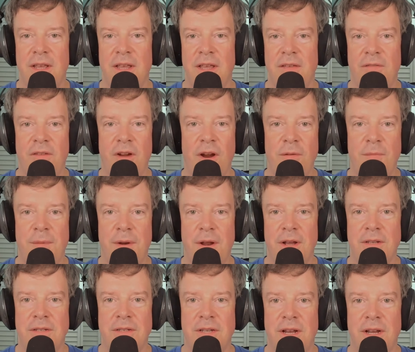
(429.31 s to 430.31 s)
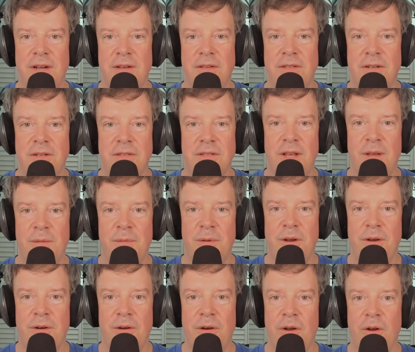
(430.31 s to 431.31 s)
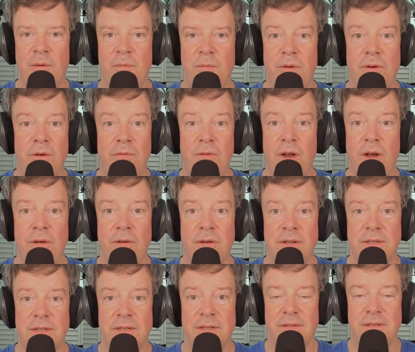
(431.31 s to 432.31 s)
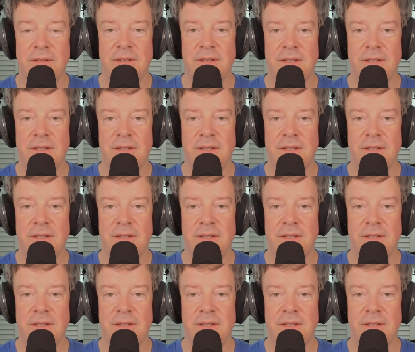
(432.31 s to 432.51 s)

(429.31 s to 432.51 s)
if carbon monoxide starts to come into your home, you don't notice